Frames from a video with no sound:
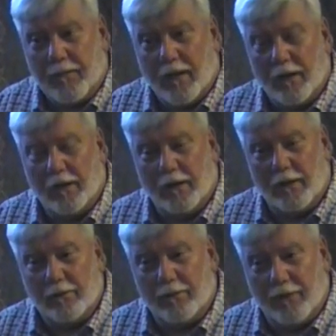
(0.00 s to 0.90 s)

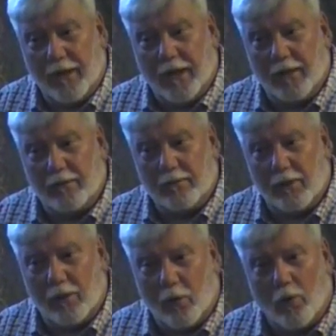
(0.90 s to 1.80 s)
uh, then
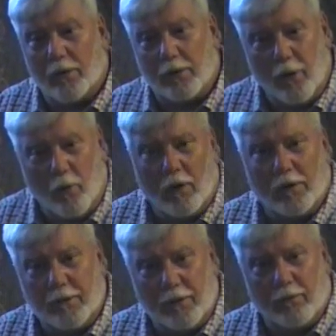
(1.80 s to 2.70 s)
according to
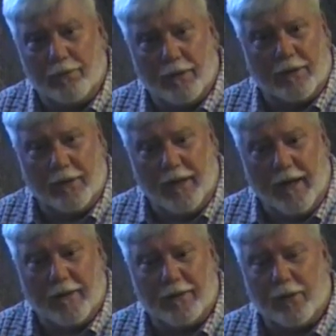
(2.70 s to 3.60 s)
Torah, you're put to
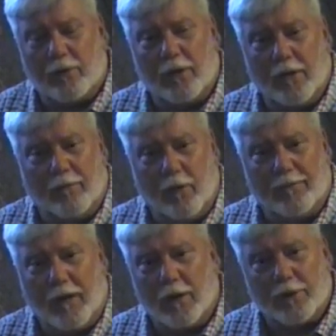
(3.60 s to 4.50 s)
death. So if we're
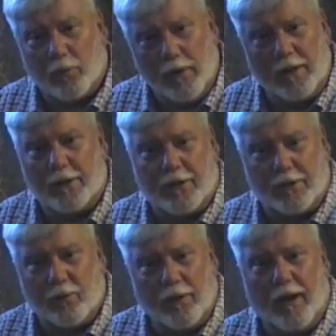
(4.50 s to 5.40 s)
false
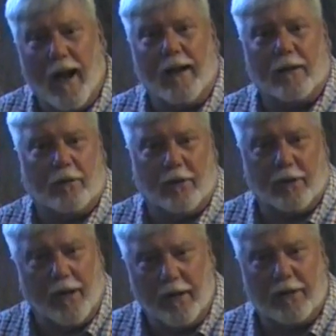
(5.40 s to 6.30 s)
witnesses, we're not going to
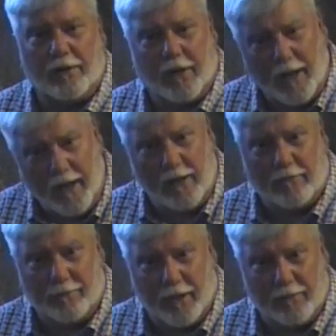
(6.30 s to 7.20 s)
inherit the
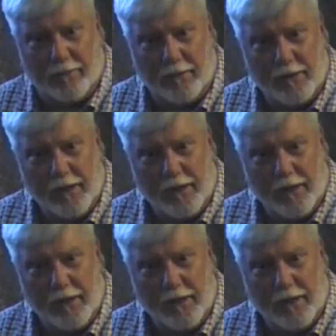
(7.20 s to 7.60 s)
kingdom, people.